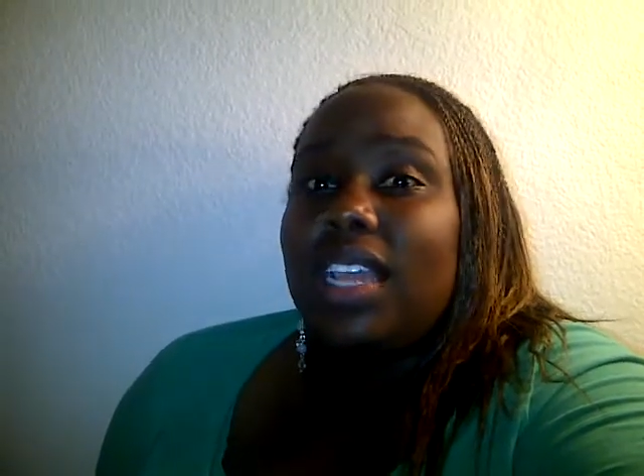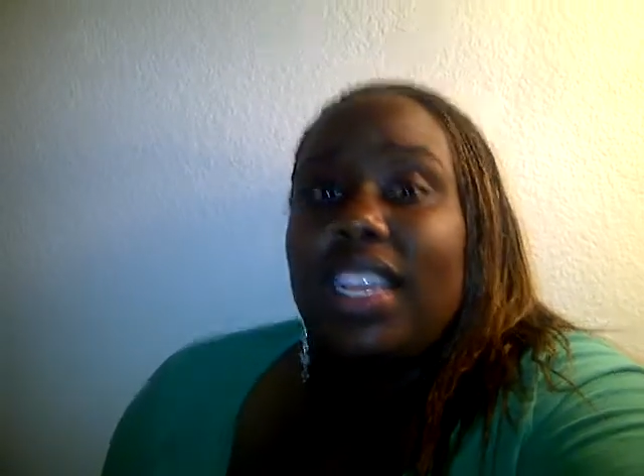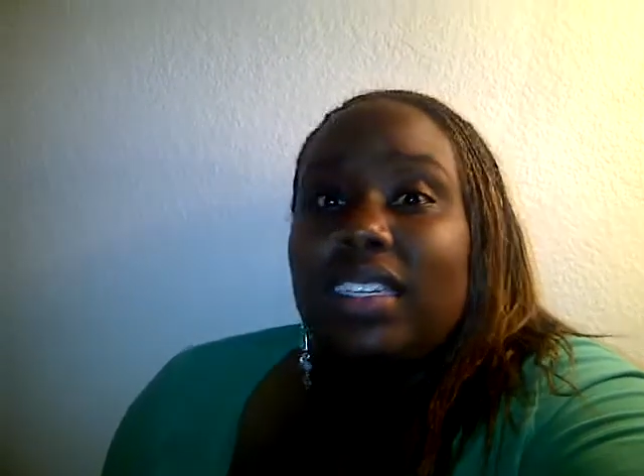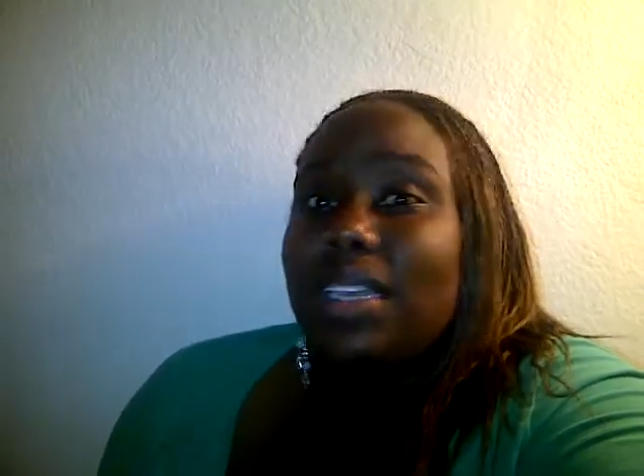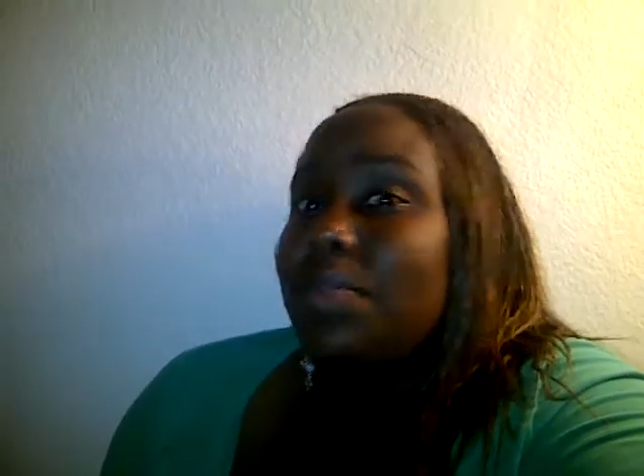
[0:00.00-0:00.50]

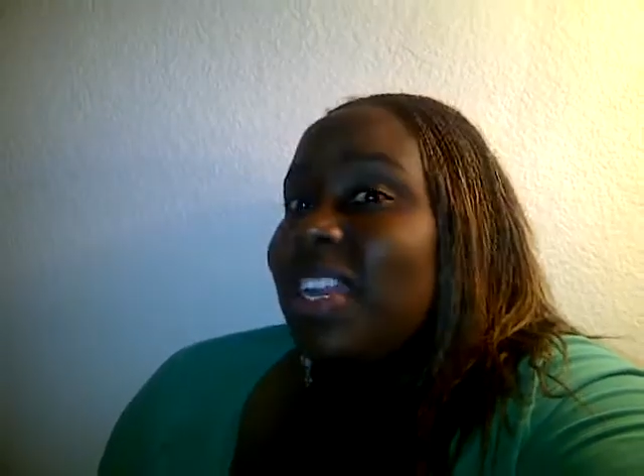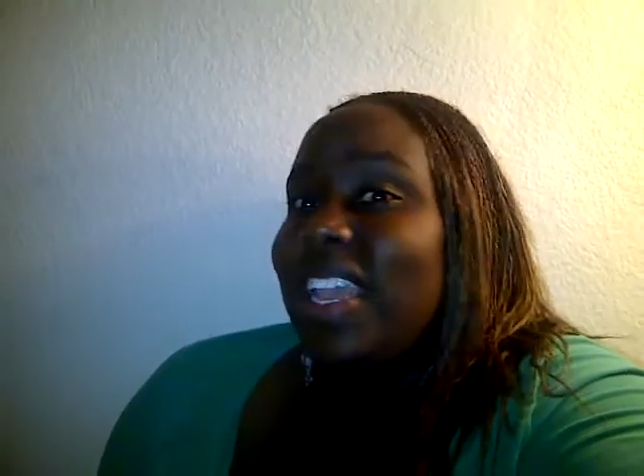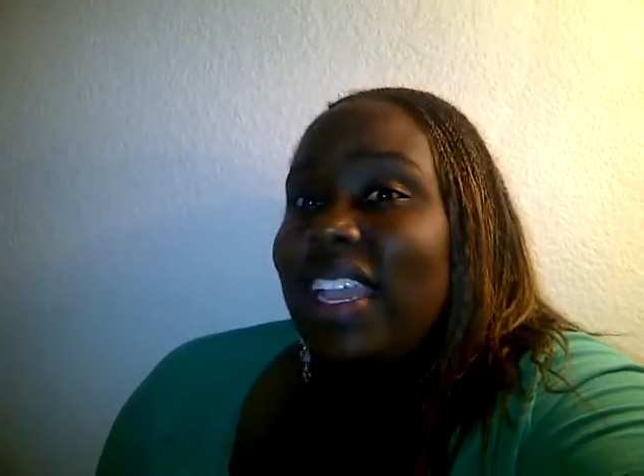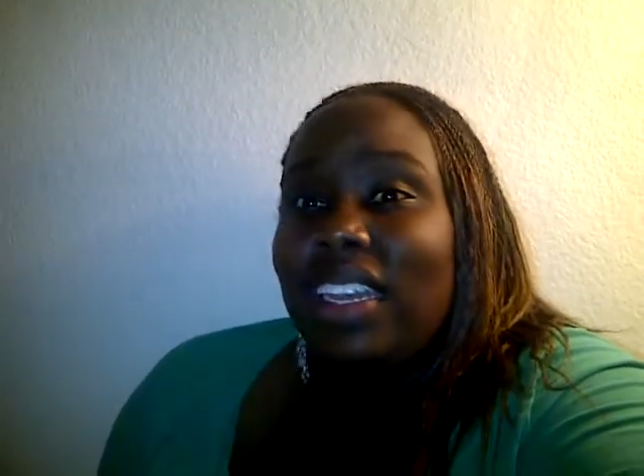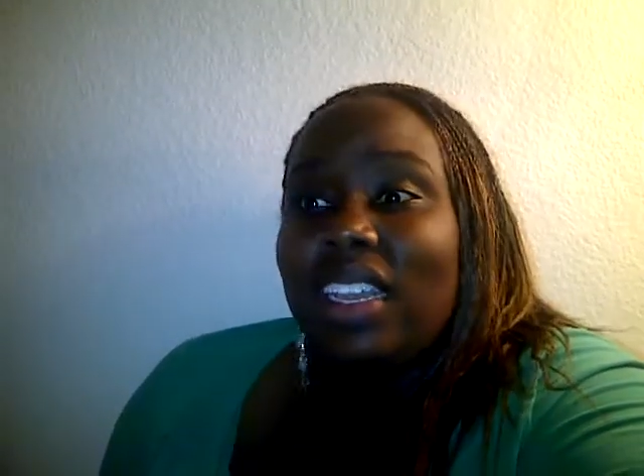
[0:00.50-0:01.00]
like
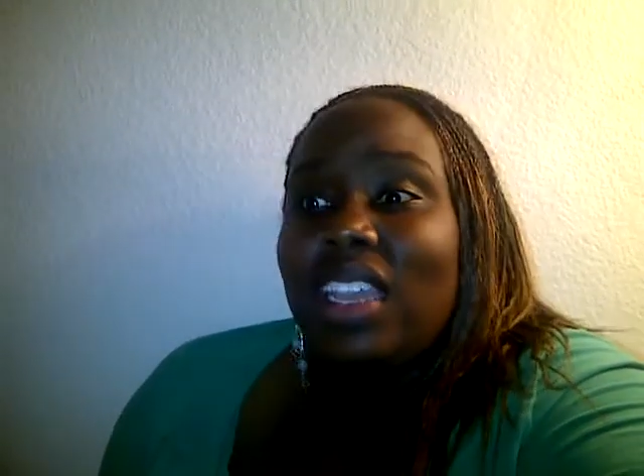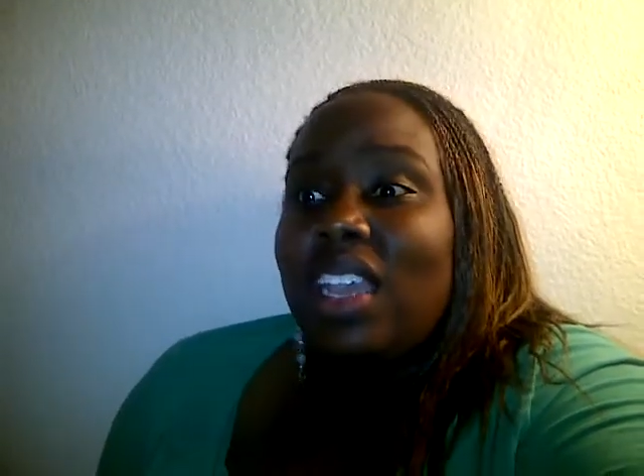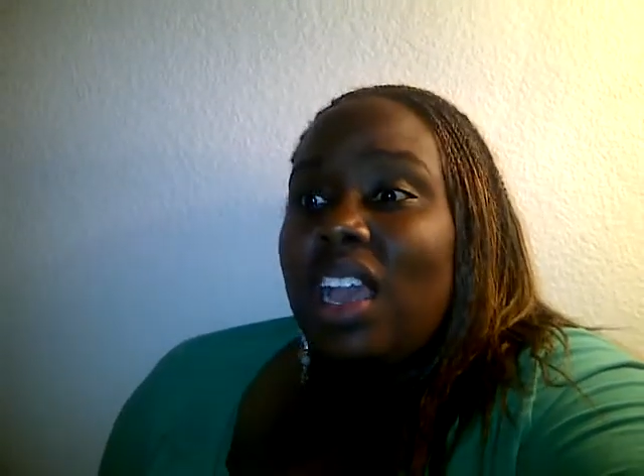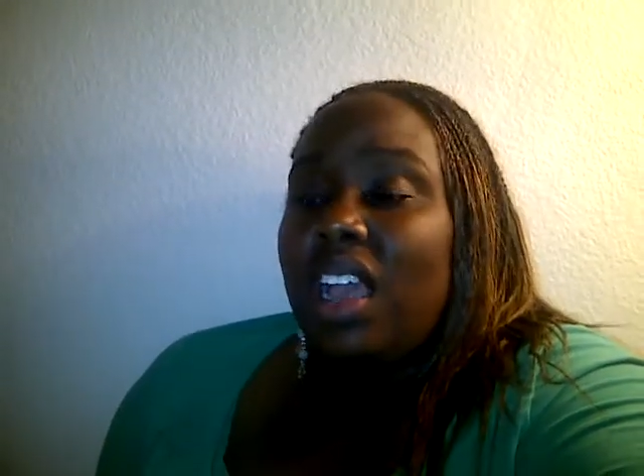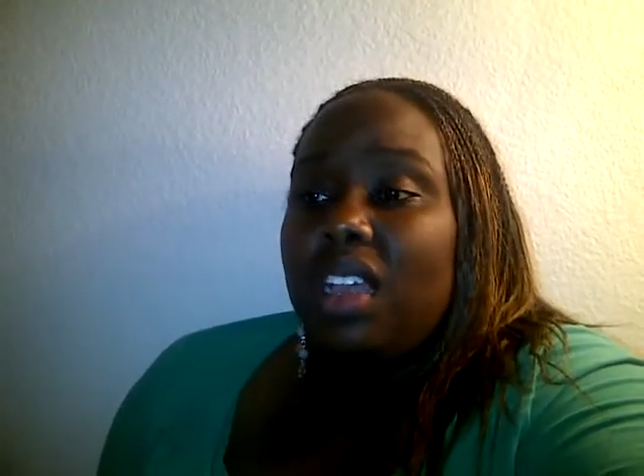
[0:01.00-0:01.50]
lemonade,
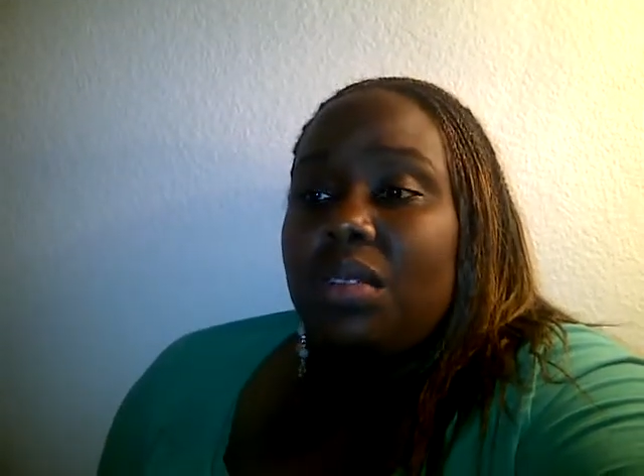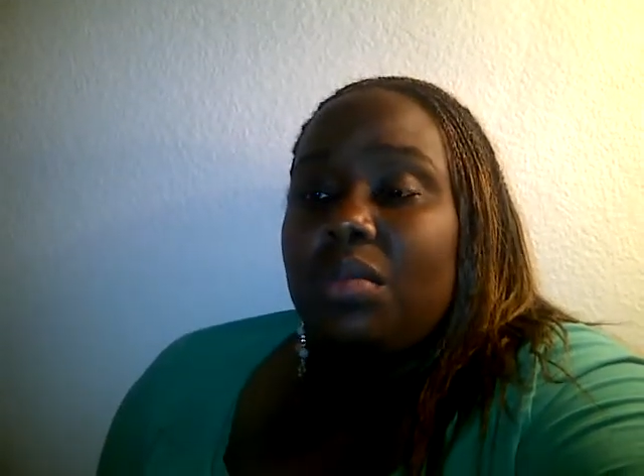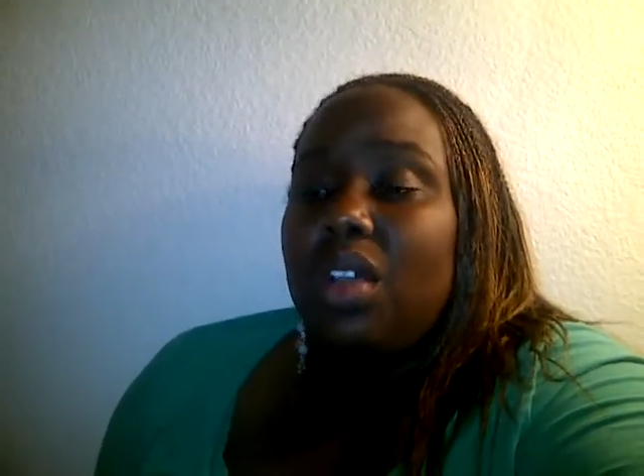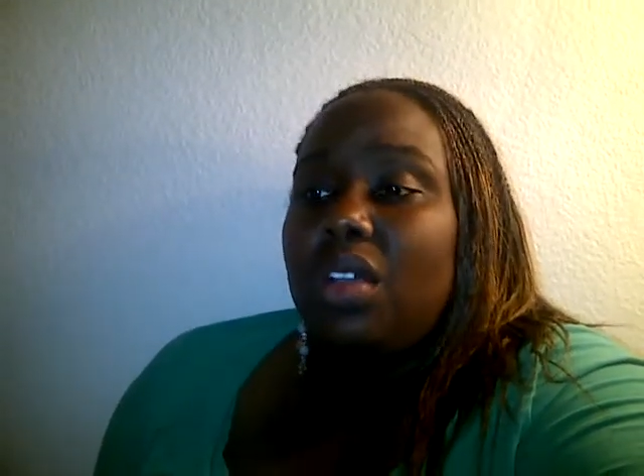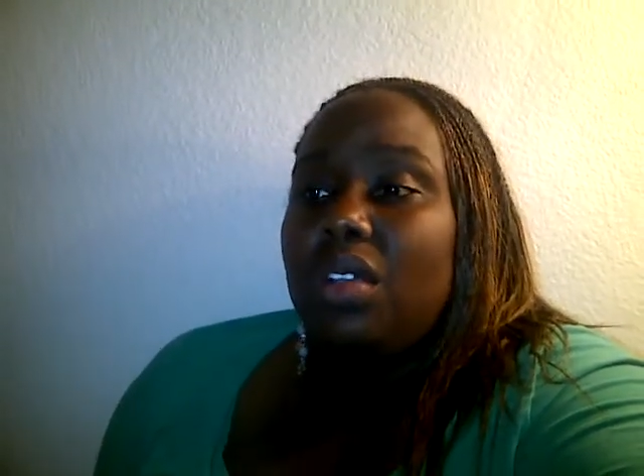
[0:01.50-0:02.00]
um,